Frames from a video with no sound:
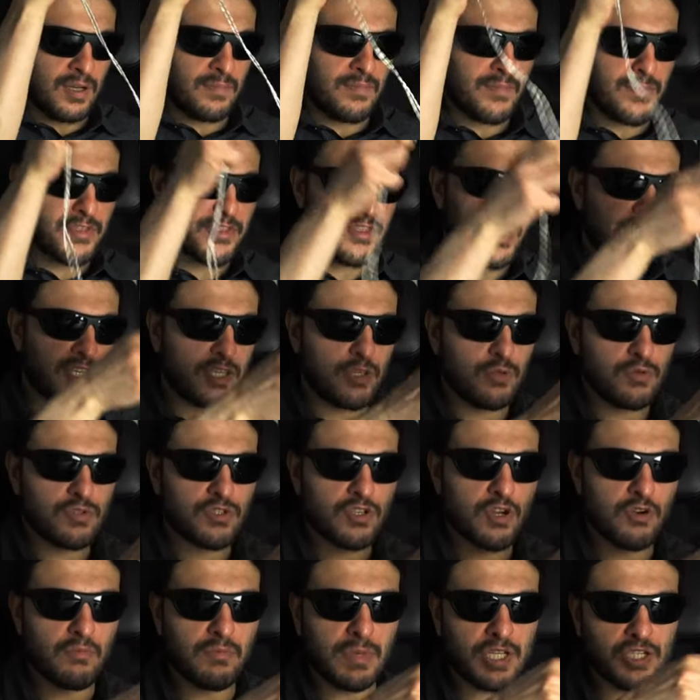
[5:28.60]
Thank you
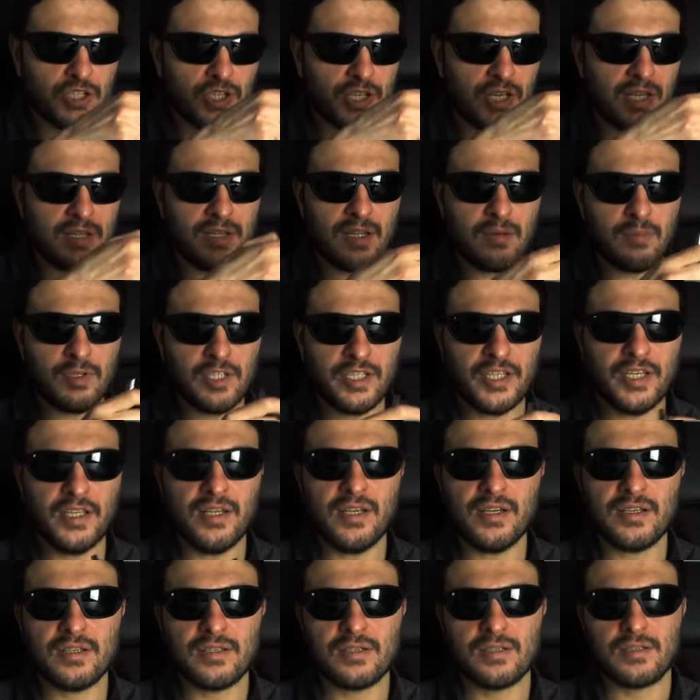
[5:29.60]
so much again, Double
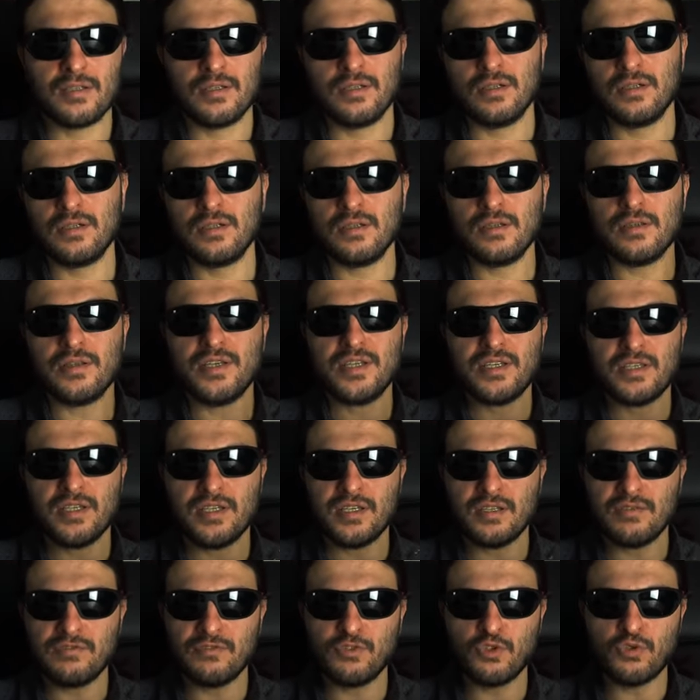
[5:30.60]
Helix. This
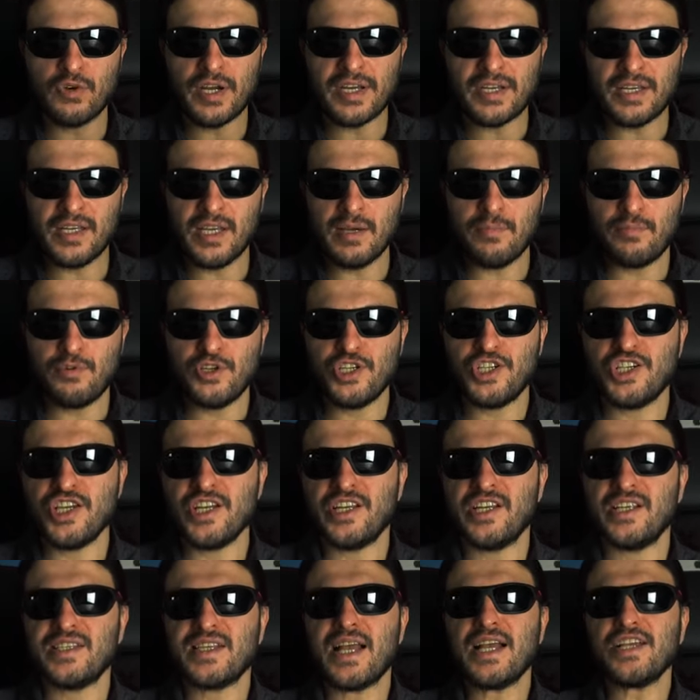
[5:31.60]
is greatly
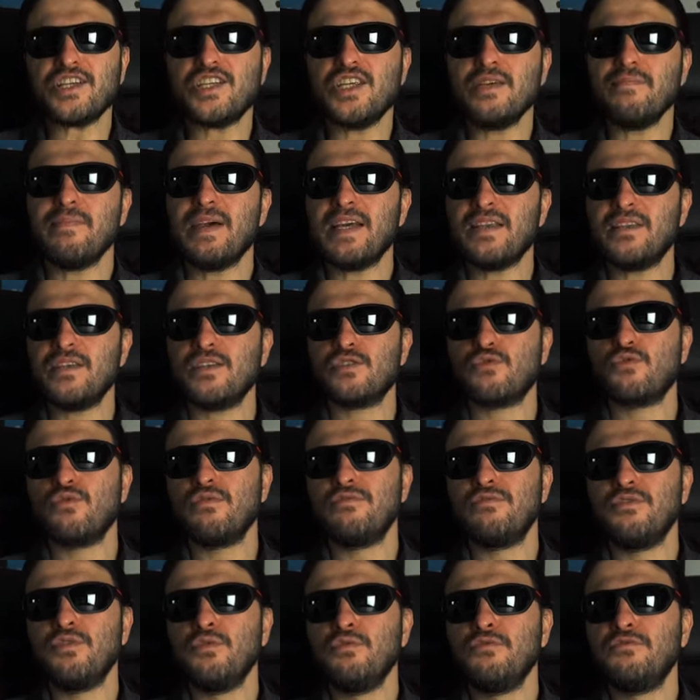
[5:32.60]
appreciated. It's actually made this
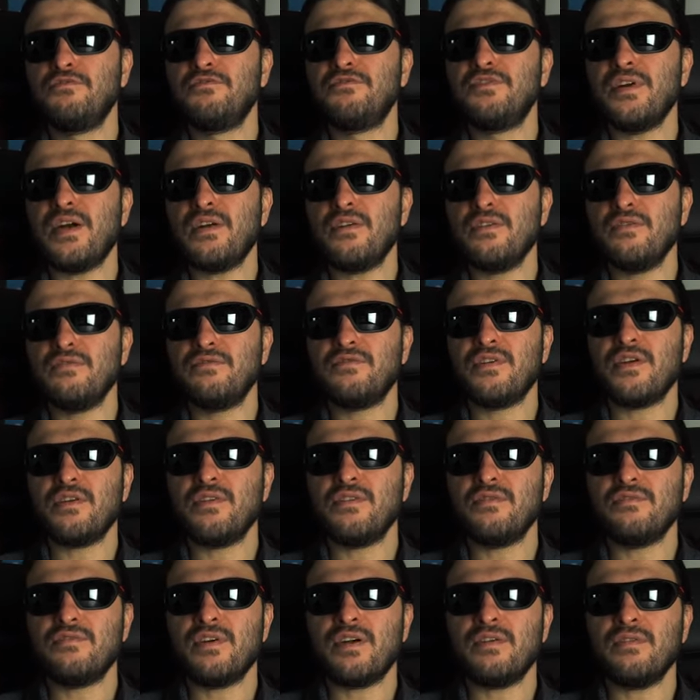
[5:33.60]
review very,
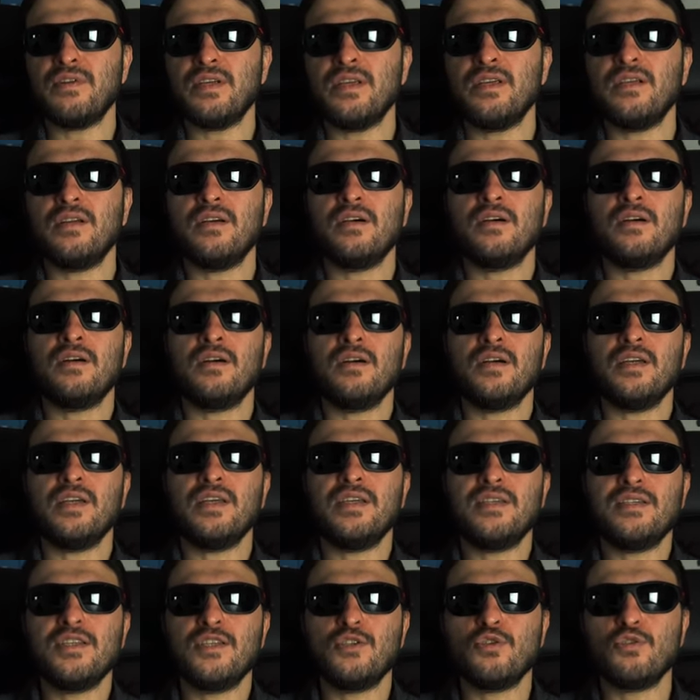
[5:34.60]
very, very
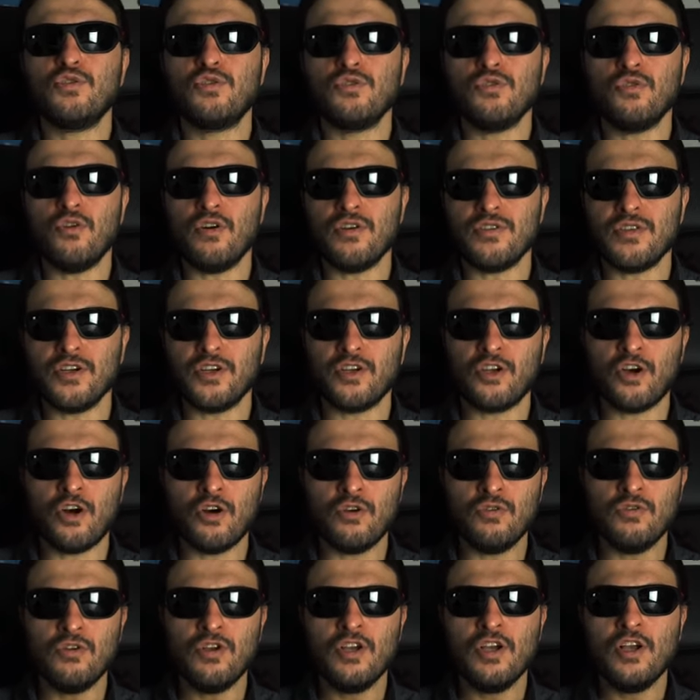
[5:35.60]
easy to do on the
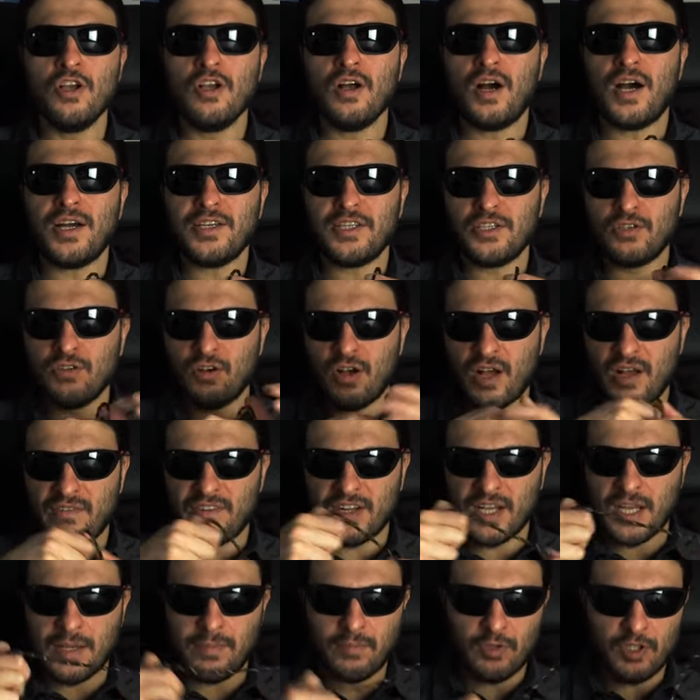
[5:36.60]
go. I did not have a
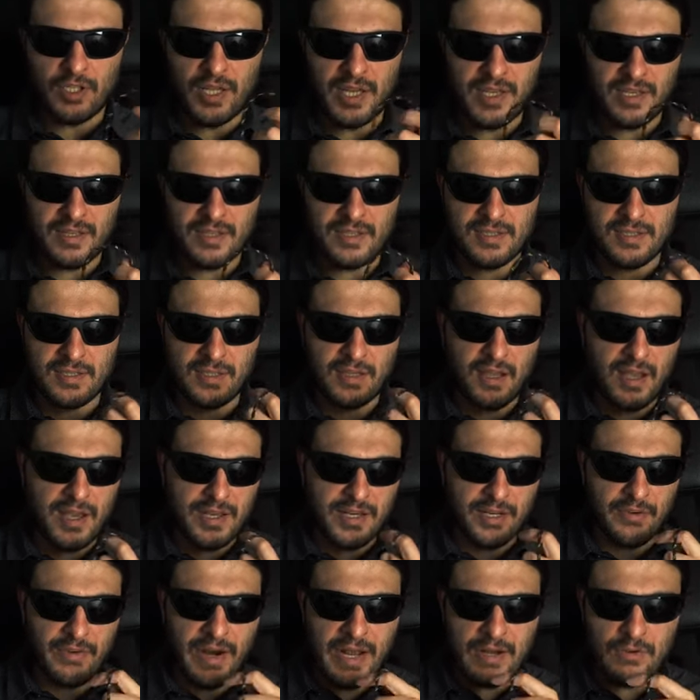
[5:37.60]
cable like this
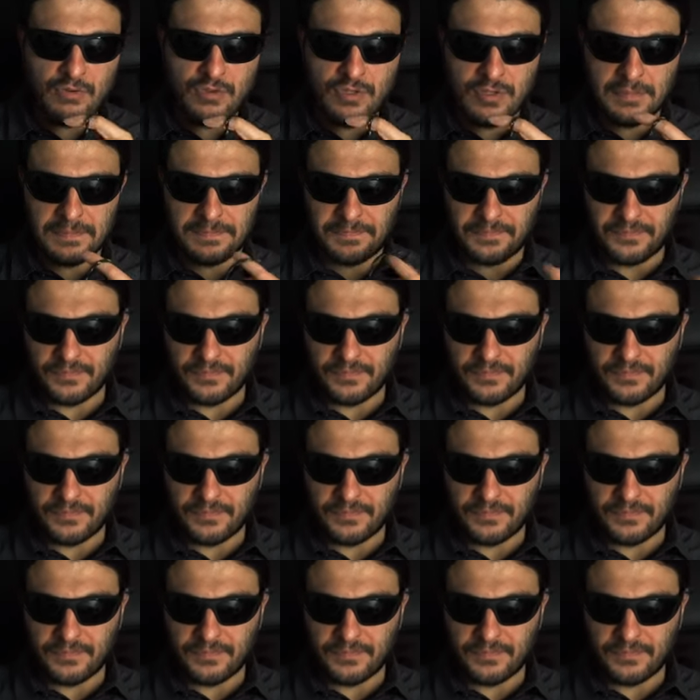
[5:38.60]
lying around,